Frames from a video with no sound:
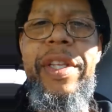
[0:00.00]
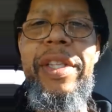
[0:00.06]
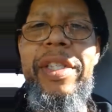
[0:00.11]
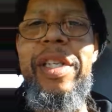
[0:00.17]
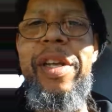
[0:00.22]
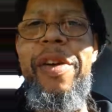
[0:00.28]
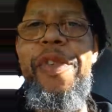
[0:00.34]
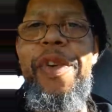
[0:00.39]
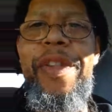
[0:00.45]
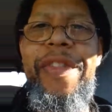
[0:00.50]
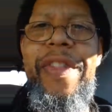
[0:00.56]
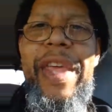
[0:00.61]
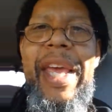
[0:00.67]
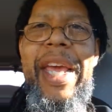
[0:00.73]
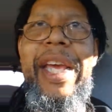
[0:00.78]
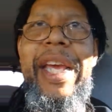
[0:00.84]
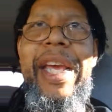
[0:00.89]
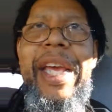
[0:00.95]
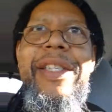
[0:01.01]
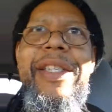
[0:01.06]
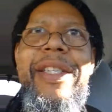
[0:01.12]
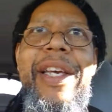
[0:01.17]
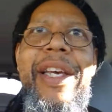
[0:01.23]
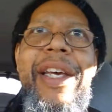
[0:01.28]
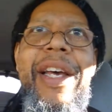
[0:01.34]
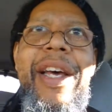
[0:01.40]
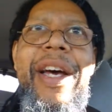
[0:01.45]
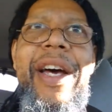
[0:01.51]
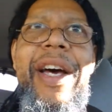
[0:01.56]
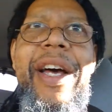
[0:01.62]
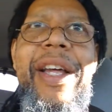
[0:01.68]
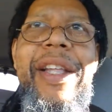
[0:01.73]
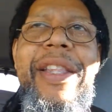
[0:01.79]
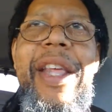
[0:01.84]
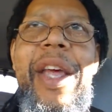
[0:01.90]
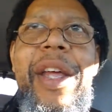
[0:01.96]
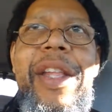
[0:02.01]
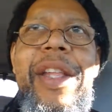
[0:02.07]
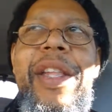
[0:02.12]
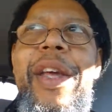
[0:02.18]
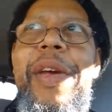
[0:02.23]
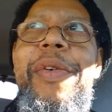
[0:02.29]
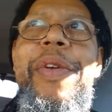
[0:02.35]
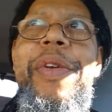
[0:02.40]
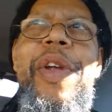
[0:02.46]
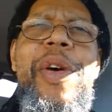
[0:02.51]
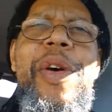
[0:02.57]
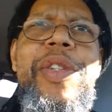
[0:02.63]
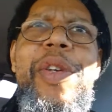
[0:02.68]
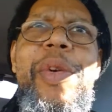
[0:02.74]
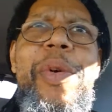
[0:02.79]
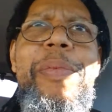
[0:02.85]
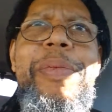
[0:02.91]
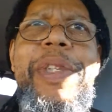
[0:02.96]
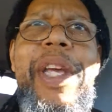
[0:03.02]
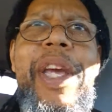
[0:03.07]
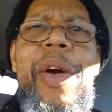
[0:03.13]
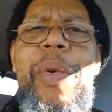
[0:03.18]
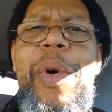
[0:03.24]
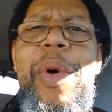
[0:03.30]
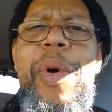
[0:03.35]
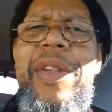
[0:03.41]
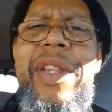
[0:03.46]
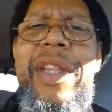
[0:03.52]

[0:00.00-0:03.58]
different things that so I'm saying, well,